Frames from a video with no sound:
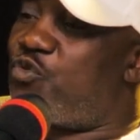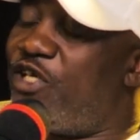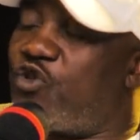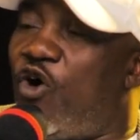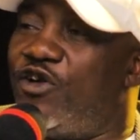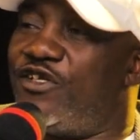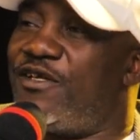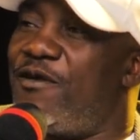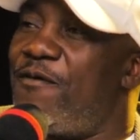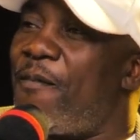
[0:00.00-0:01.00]
went on.
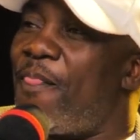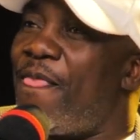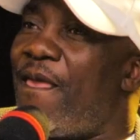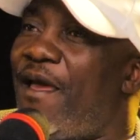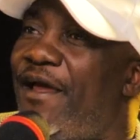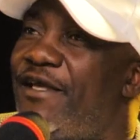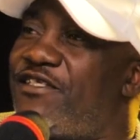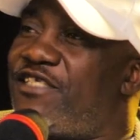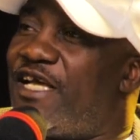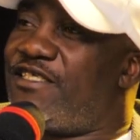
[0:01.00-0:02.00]

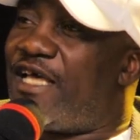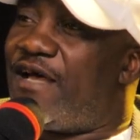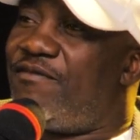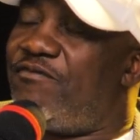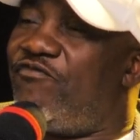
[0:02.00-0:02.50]
Janza